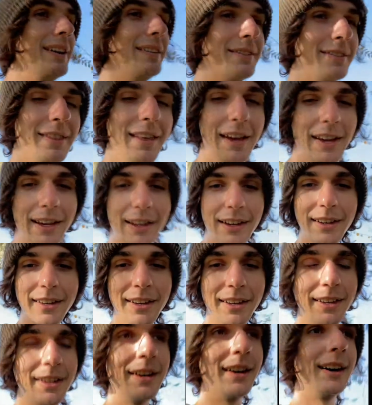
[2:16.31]
thing,
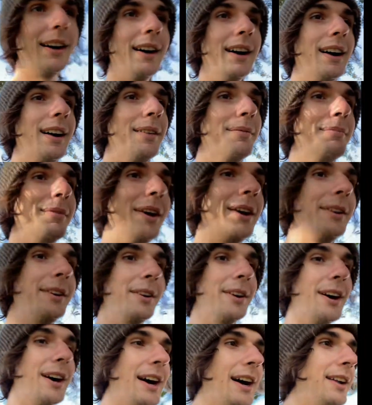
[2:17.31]
that you're
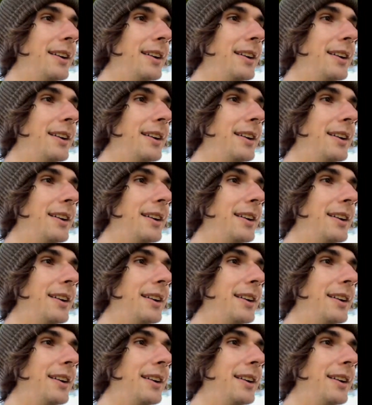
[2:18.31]
not